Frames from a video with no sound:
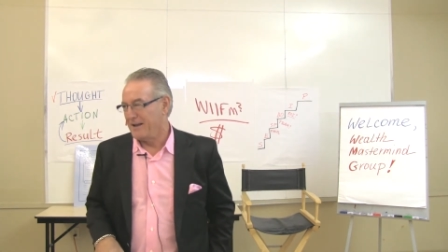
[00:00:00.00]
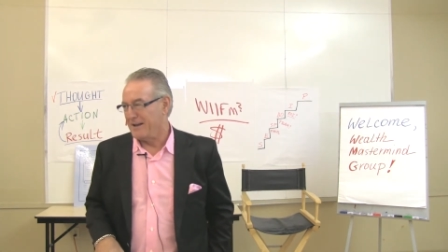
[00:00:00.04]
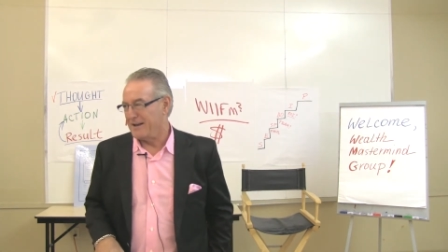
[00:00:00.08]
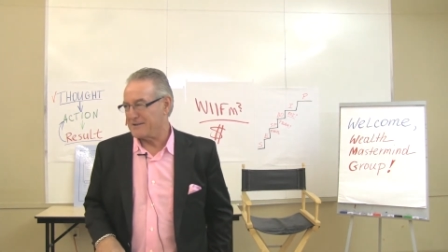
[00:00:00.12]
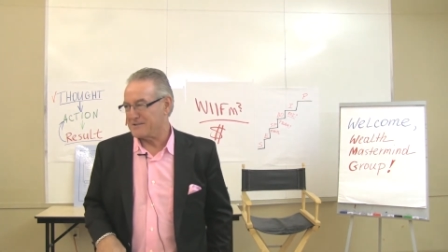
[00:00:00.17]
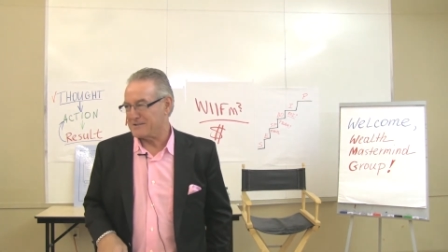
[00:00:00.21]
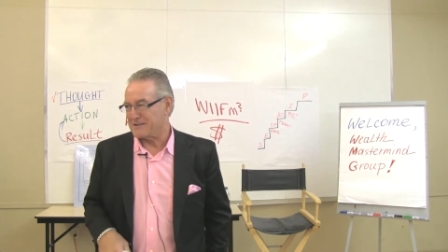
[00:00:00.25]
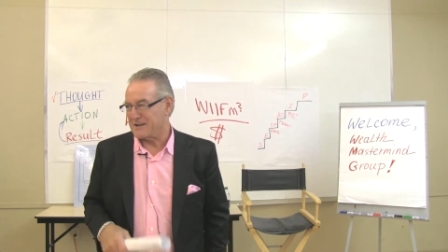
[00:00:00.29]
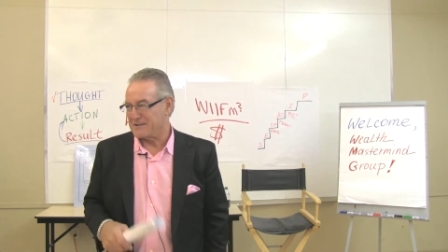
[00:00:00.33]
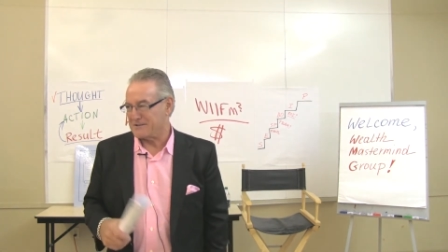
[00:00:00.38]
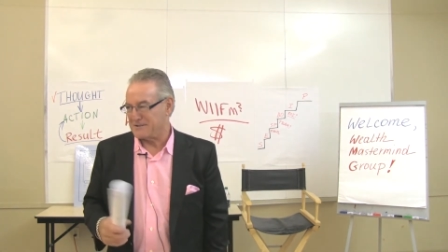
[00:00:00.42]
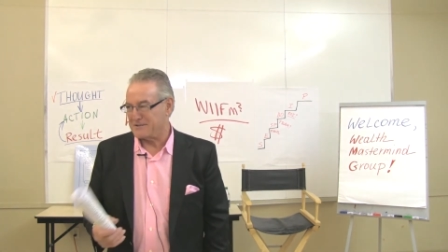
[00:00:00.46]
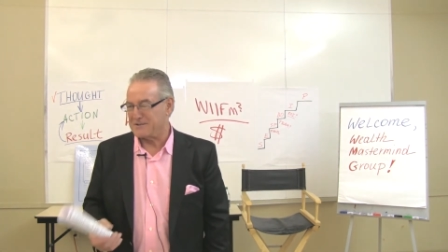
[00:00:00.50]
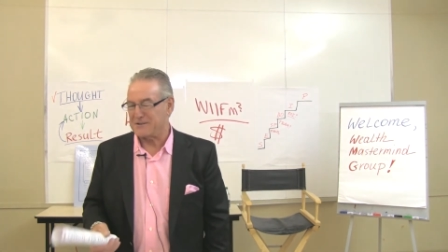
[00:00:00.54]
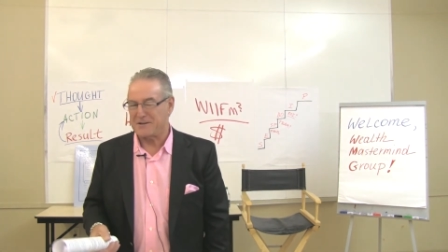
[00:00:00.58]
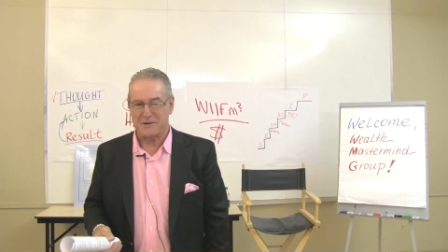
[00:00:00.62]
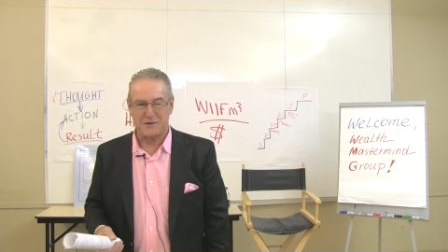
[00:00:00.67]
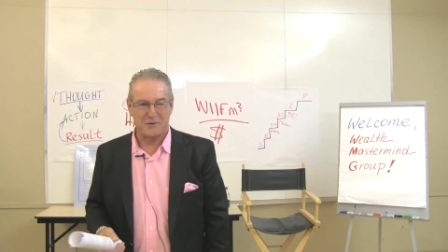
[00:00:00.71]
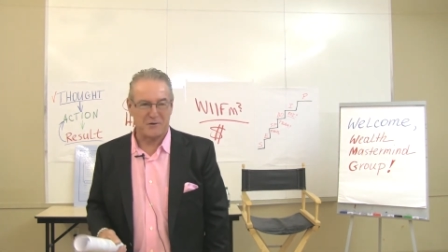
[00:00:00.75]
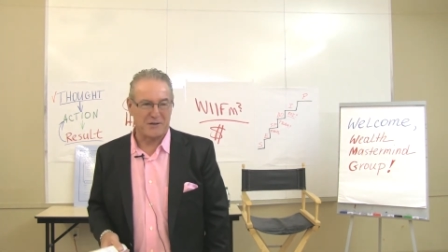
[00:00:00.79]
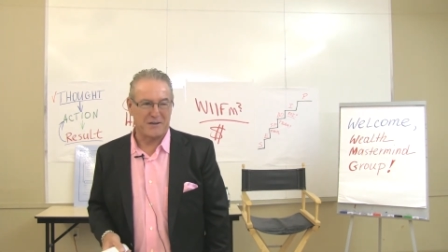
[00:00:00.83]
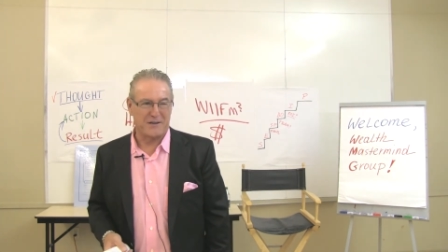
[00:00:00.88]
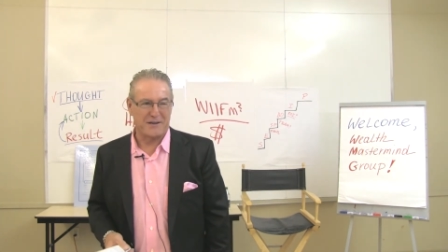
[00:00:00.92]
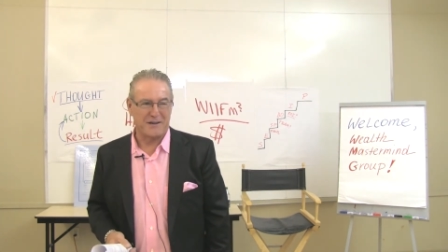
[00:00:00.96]
It's nice to see
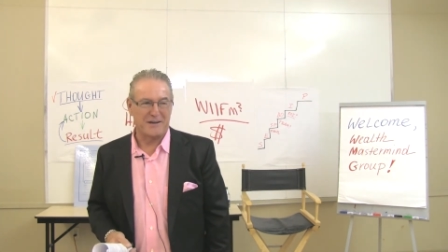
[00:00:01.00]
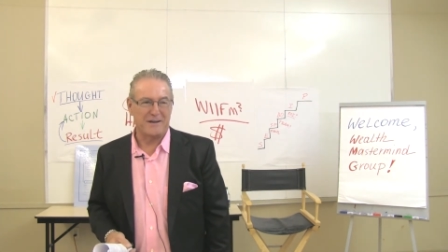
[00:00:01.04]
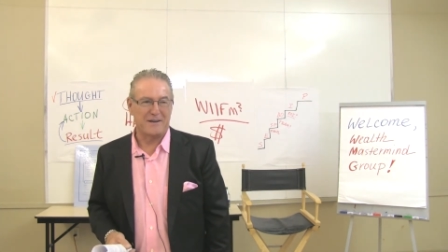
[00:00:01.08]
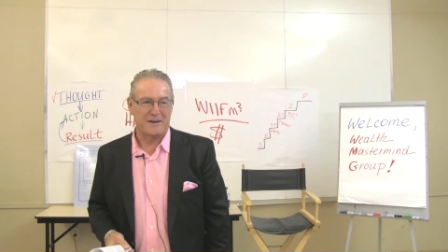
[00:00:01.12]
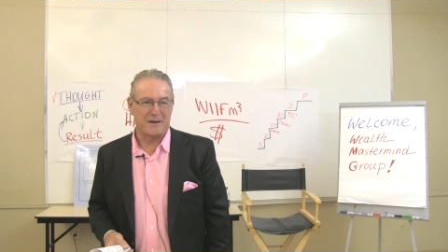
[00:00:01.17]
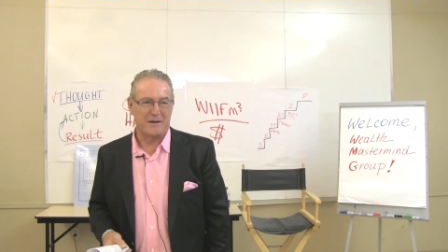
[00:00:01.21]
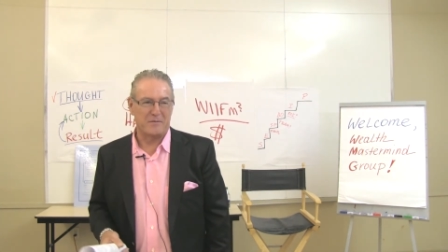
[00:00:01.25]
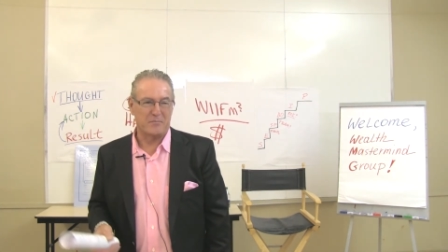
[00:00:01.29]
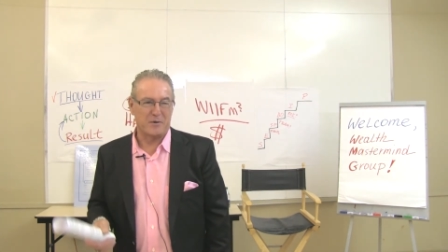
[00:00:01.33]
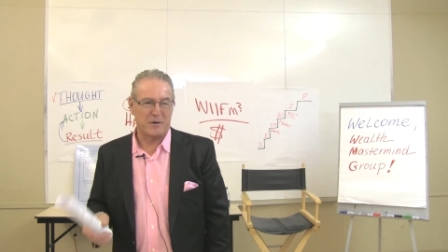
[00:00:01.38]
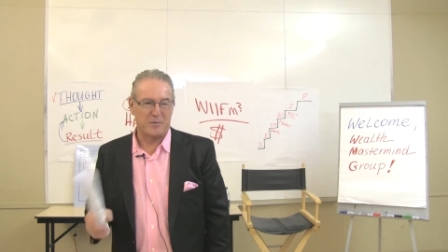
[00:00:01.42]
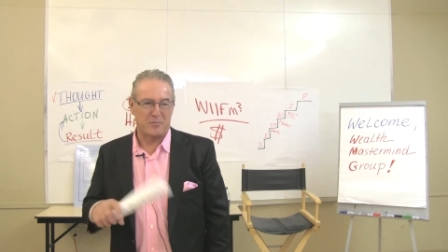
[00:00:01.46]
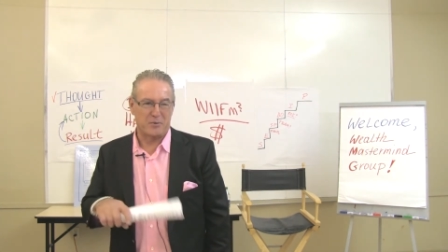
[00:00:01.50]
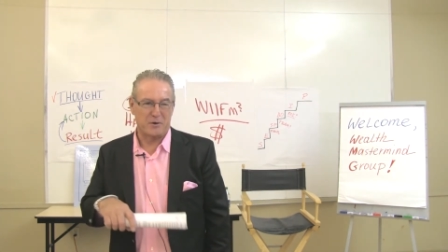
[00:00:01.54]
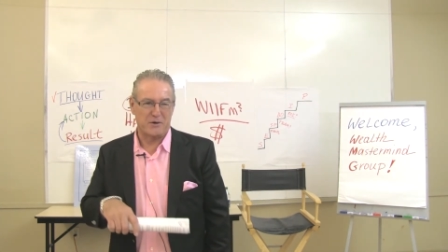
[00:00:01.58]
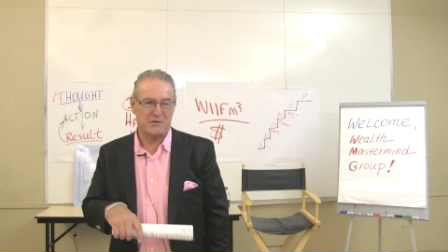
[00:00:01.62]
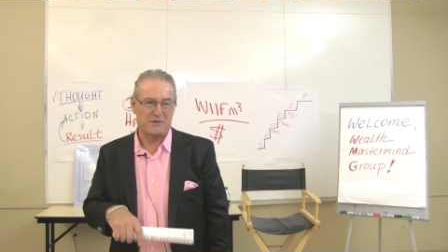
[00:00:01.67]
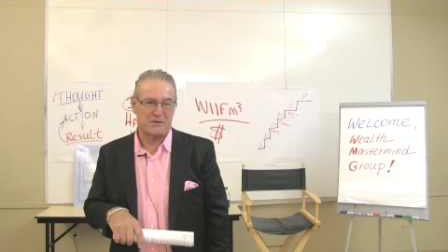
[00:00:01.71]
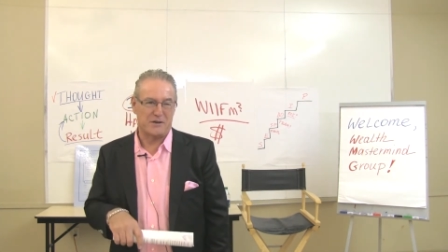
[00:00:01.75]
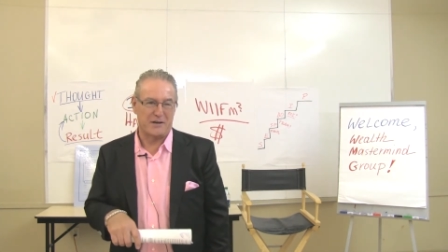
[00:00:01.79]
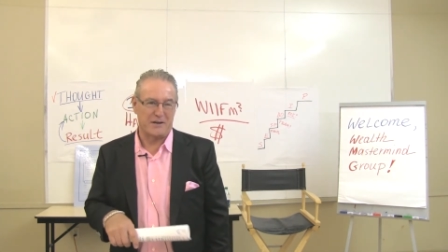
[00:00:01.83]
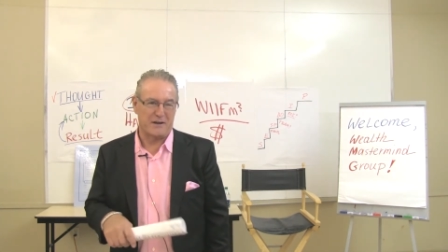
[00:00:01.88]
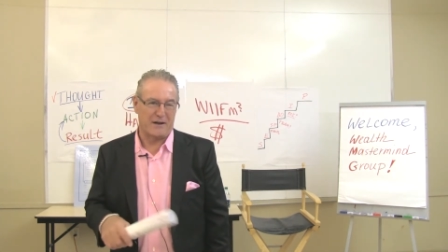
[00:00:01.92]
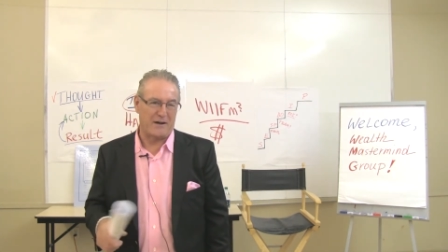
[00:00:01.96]
you again. I
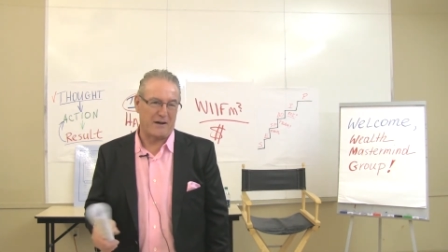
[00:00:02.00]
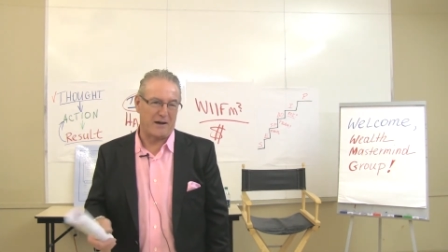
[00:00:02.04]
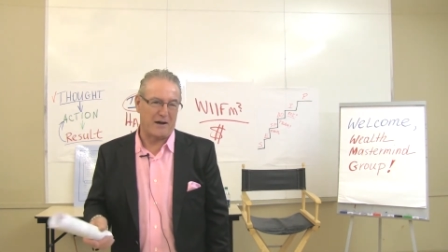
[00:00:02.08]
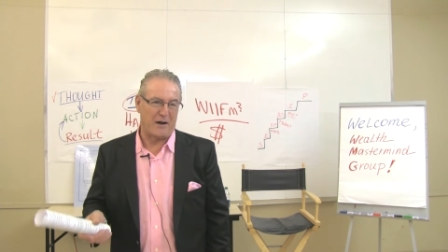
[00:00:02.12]
appreciate it.